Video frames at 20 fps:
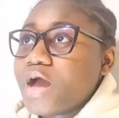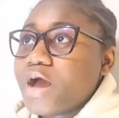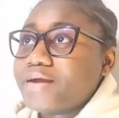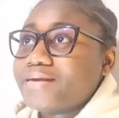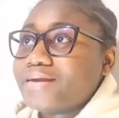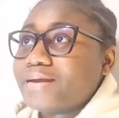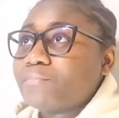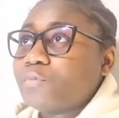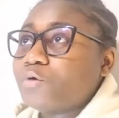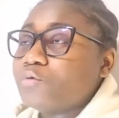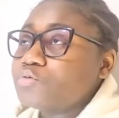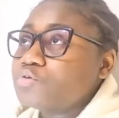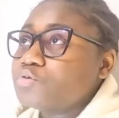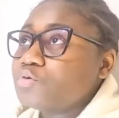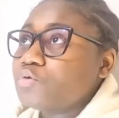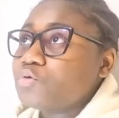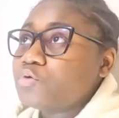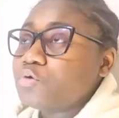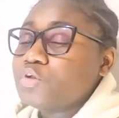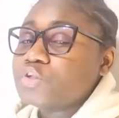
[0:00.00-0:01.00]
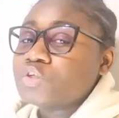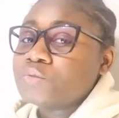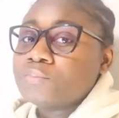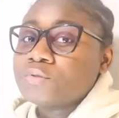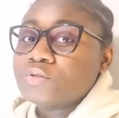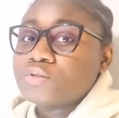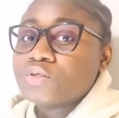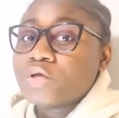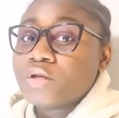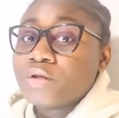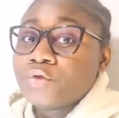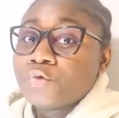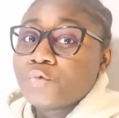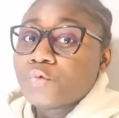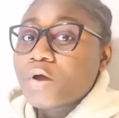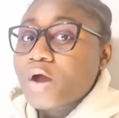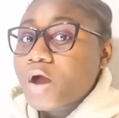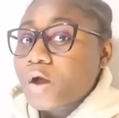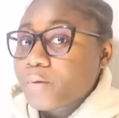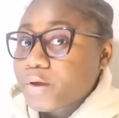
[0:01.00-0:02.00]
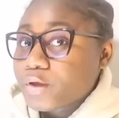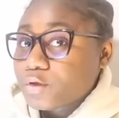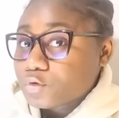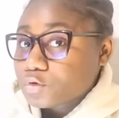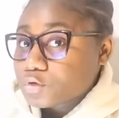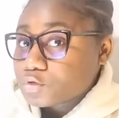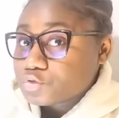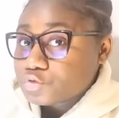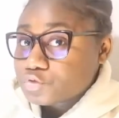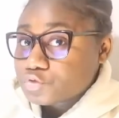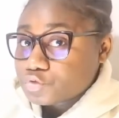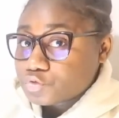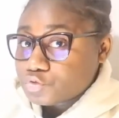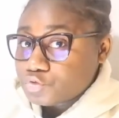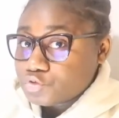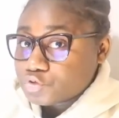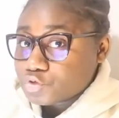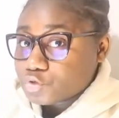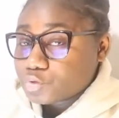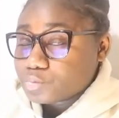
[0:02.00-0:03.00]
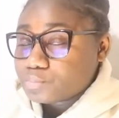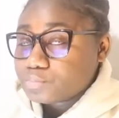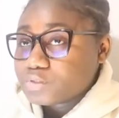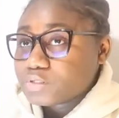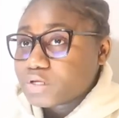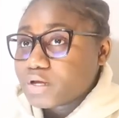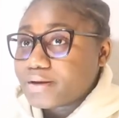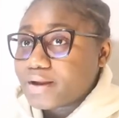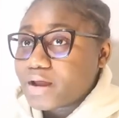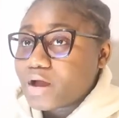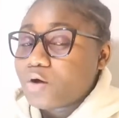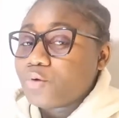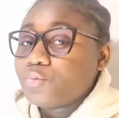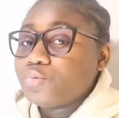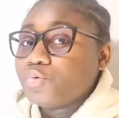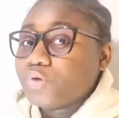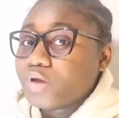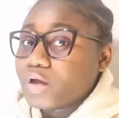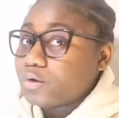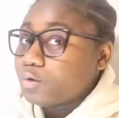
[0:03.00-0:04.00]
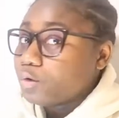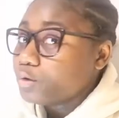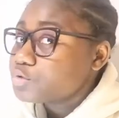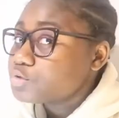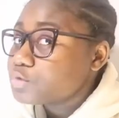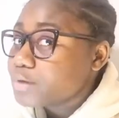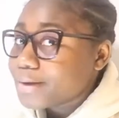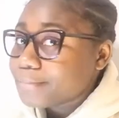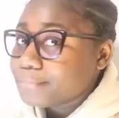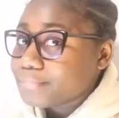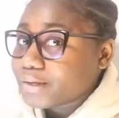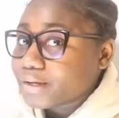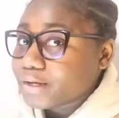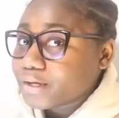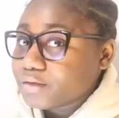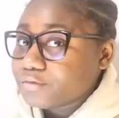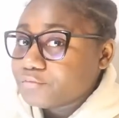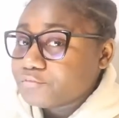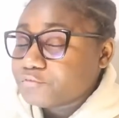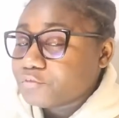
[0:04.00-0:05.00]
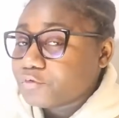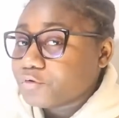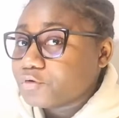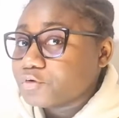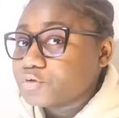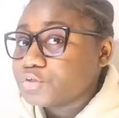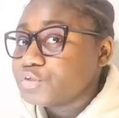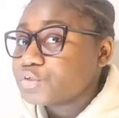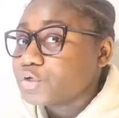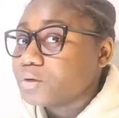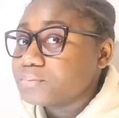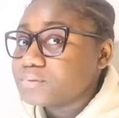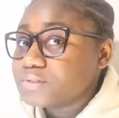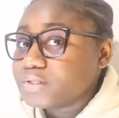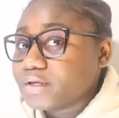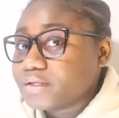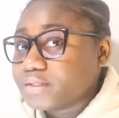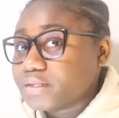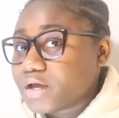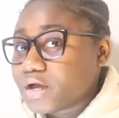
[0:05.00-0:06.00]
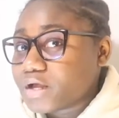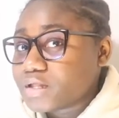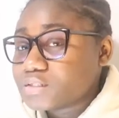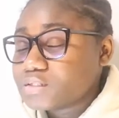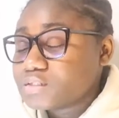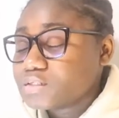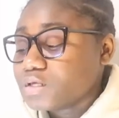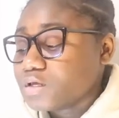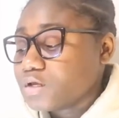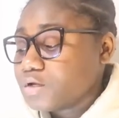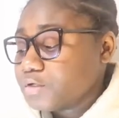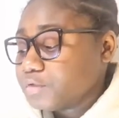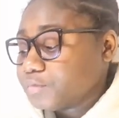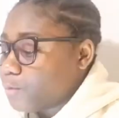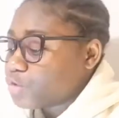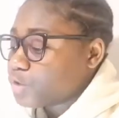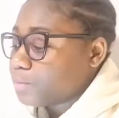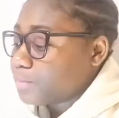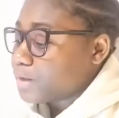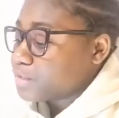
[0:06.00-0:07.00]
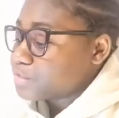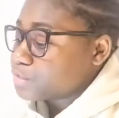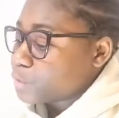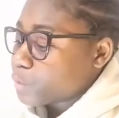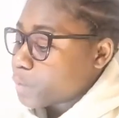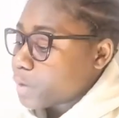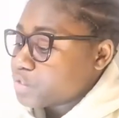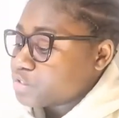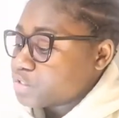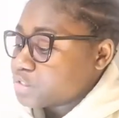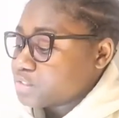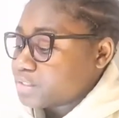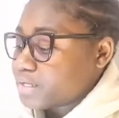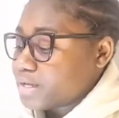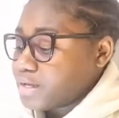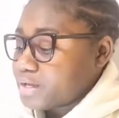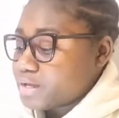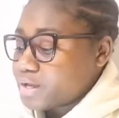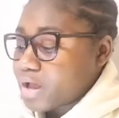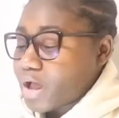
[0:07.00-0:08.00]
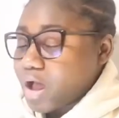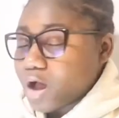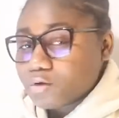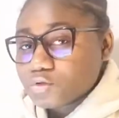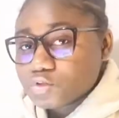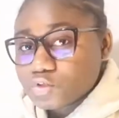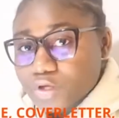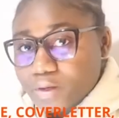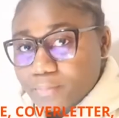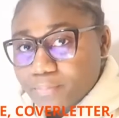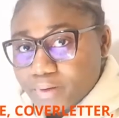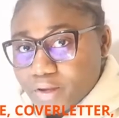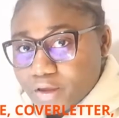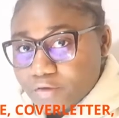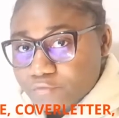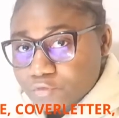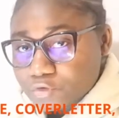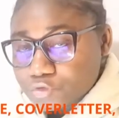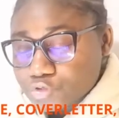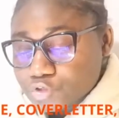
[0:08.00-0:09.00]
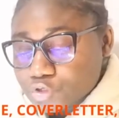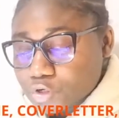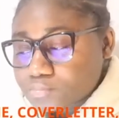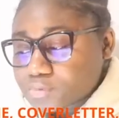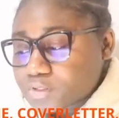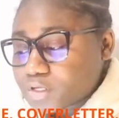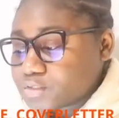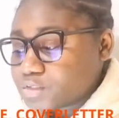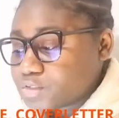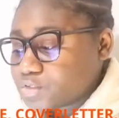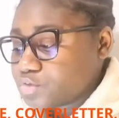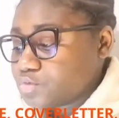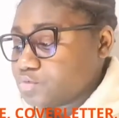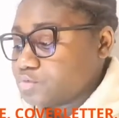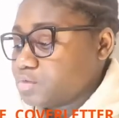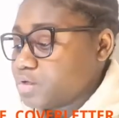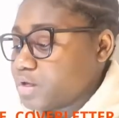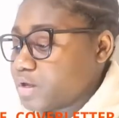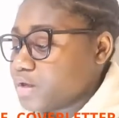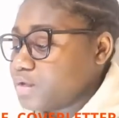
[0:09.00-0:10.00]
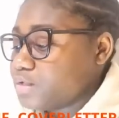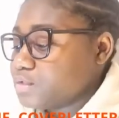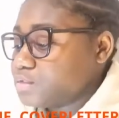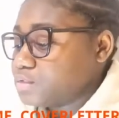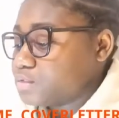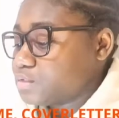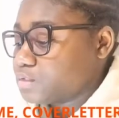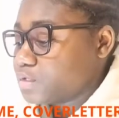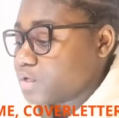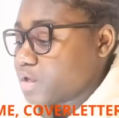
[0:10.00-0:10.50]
and I'm also going to be telling you how I got those jobs and how you can also apply for jobs like that. I'll also be answering questions like how to apply for jobs as a student.